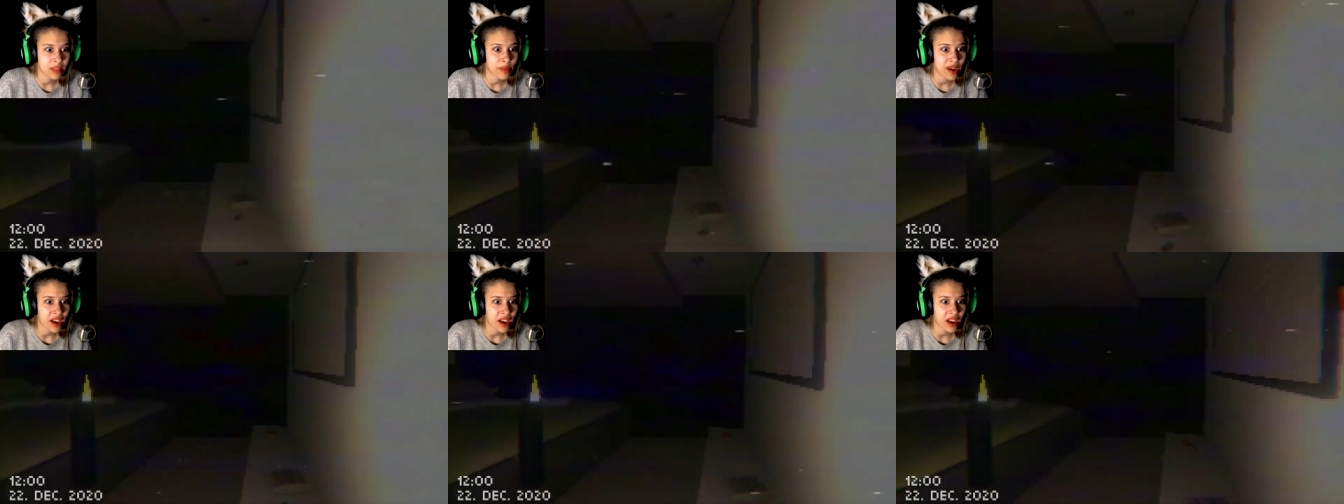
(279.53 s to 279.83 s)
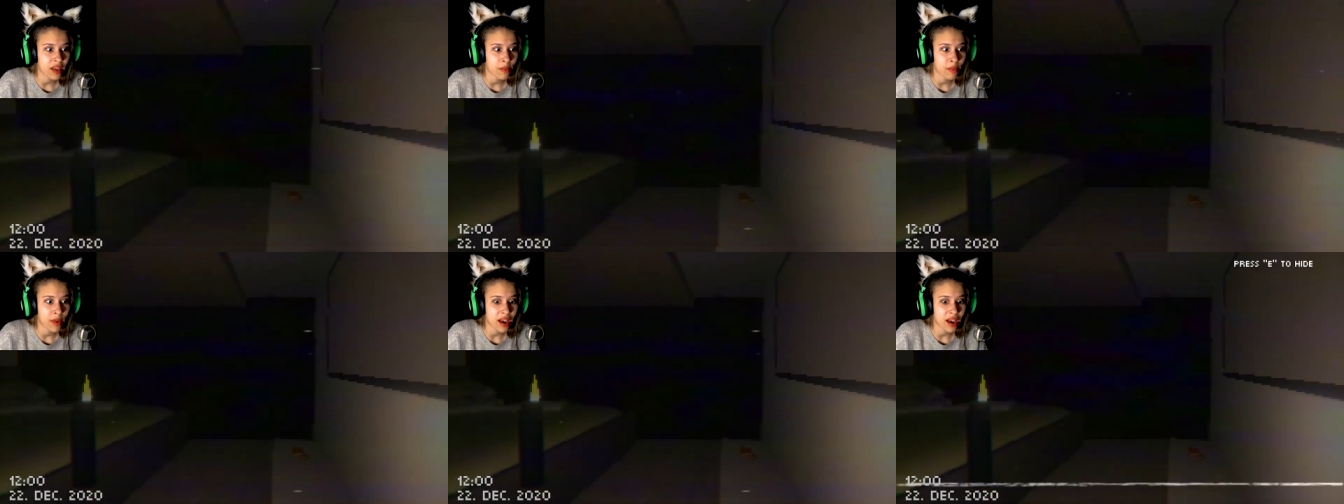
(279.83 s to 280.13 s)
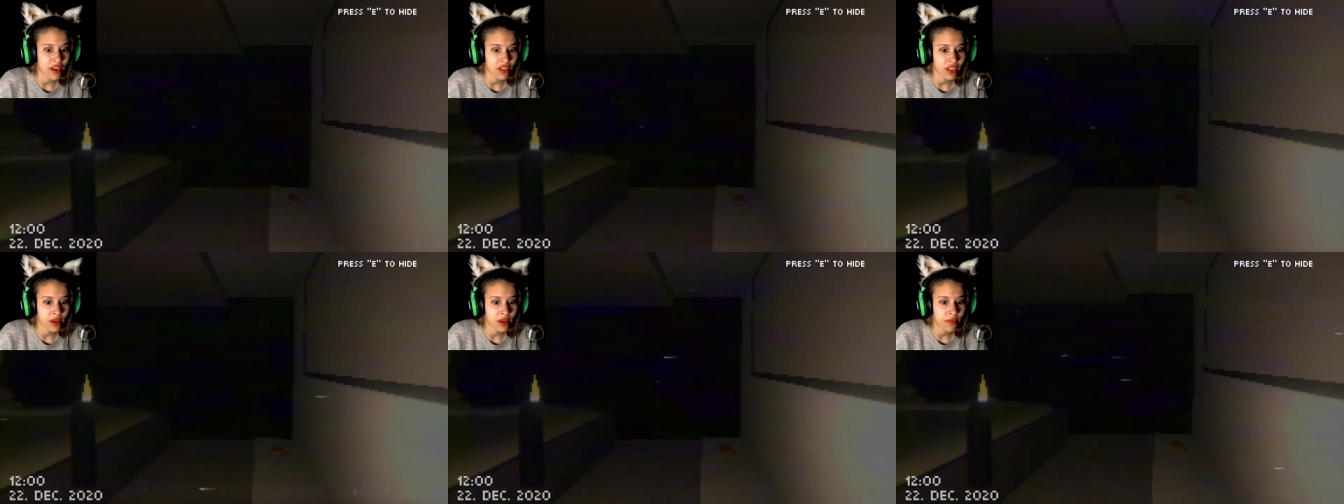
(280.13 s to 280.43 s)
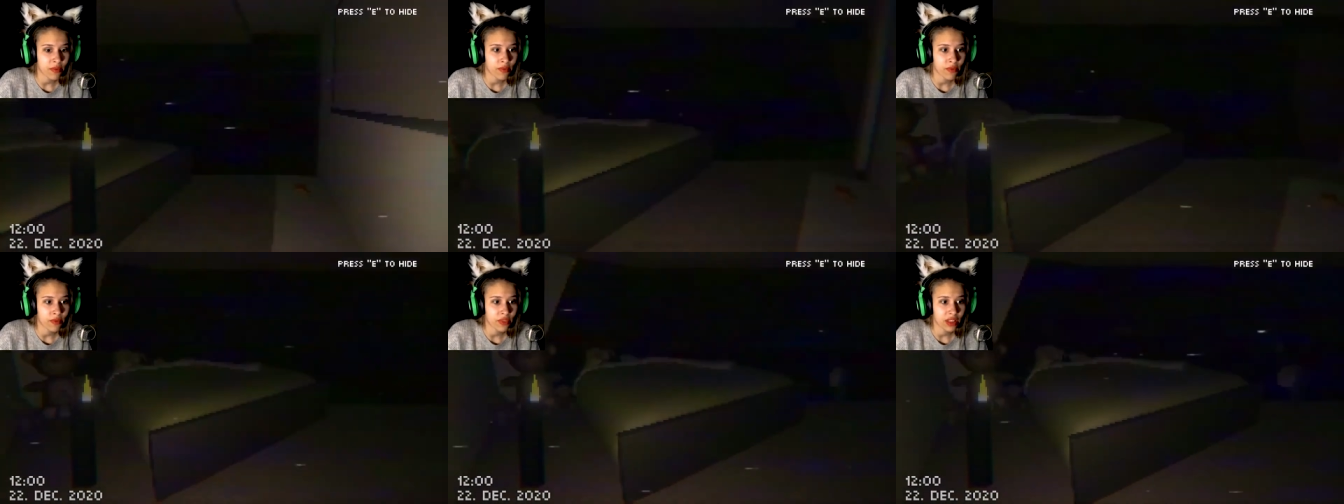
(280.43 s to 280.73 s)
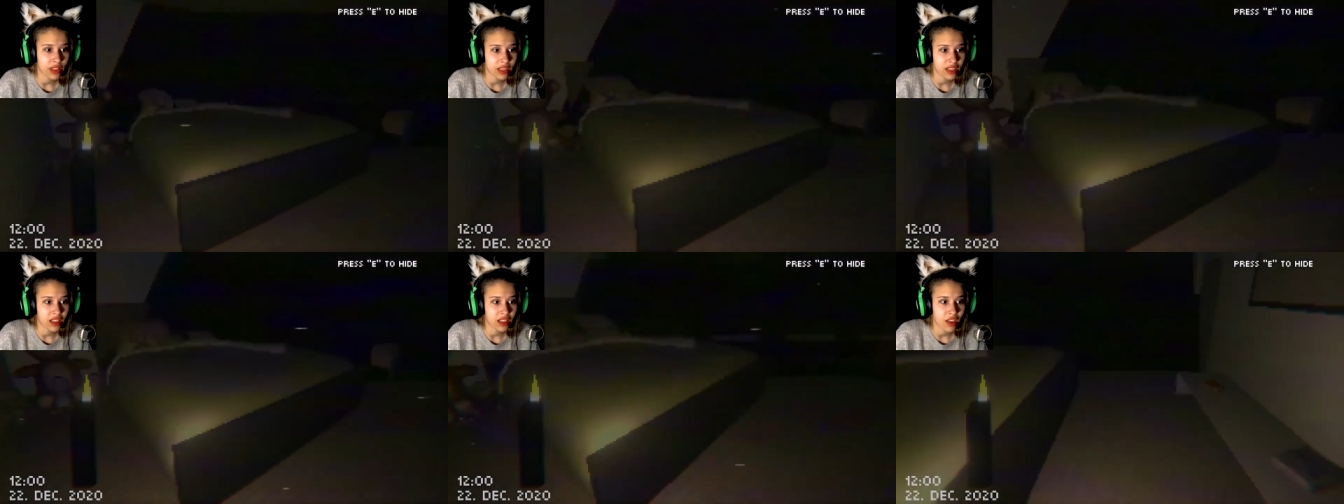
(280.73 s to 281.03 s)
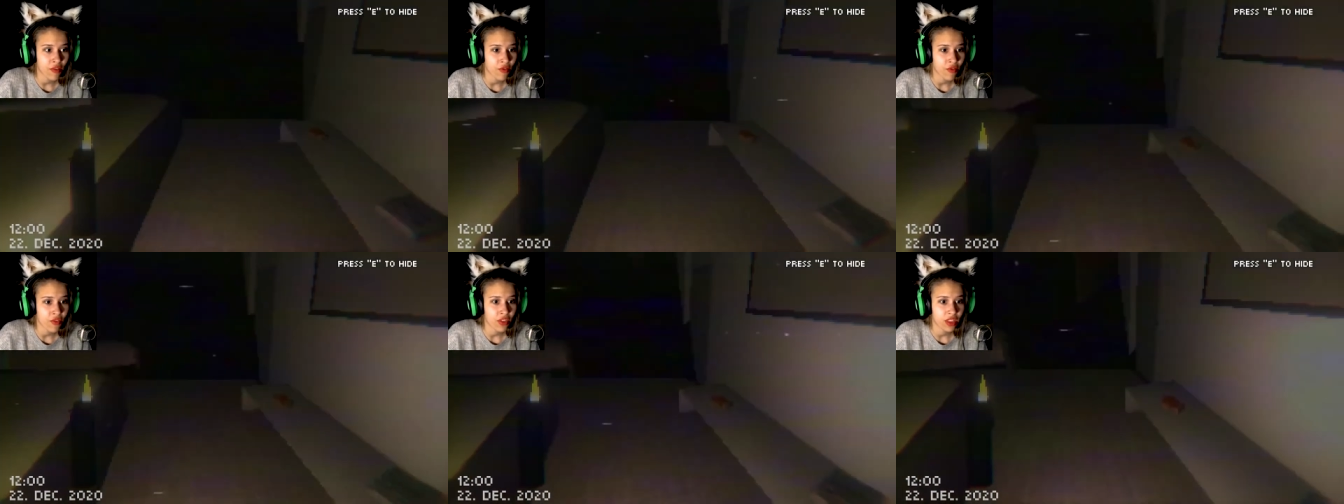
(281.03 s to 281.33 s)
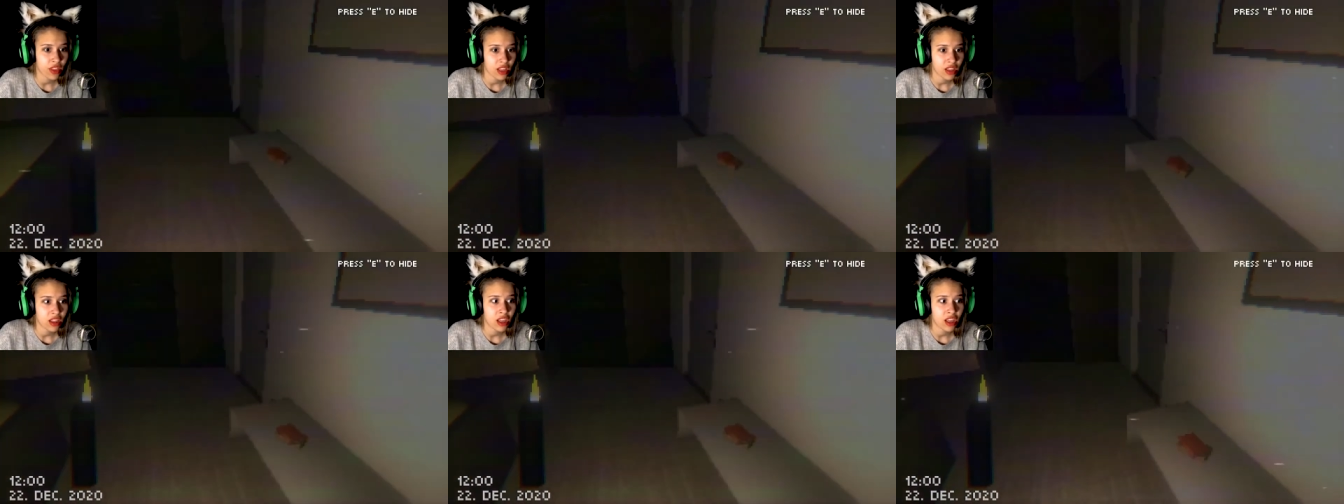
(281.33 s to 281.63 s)
the bathtub, like
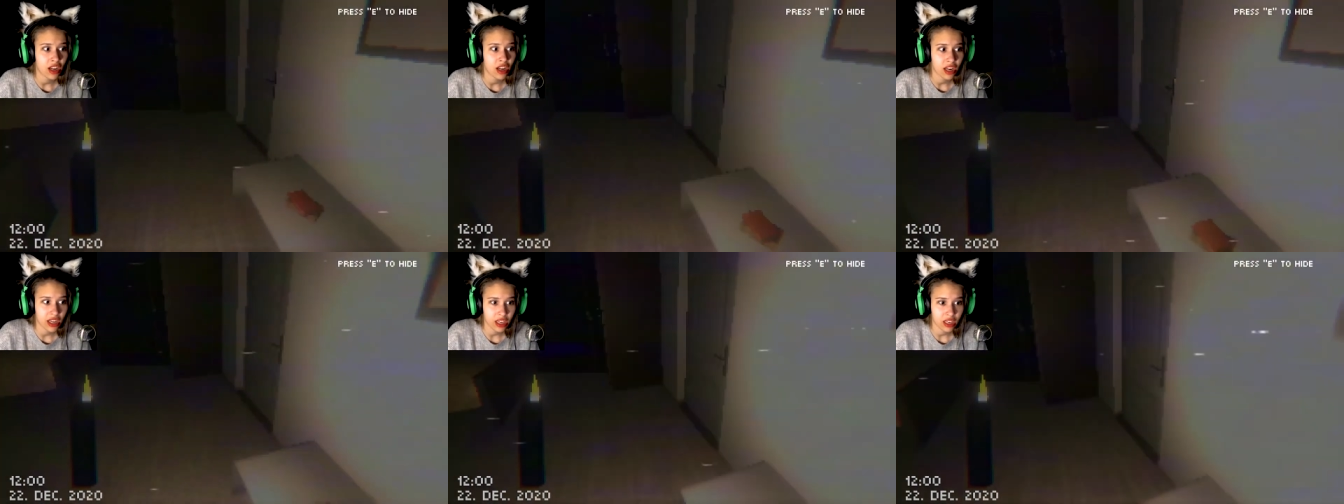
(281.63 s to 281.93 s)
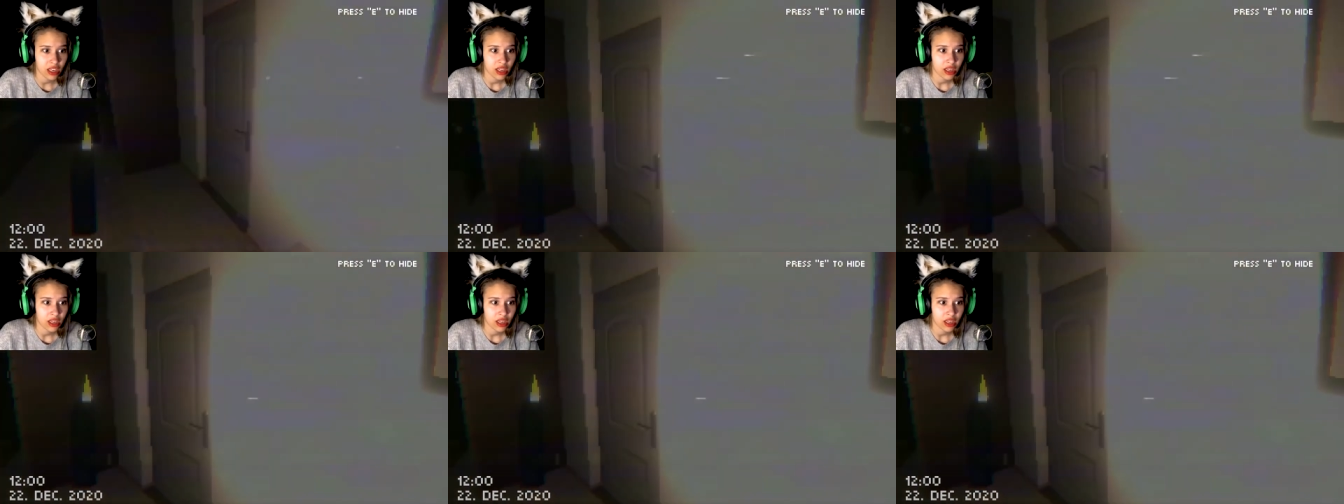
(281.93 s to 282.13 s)
definitely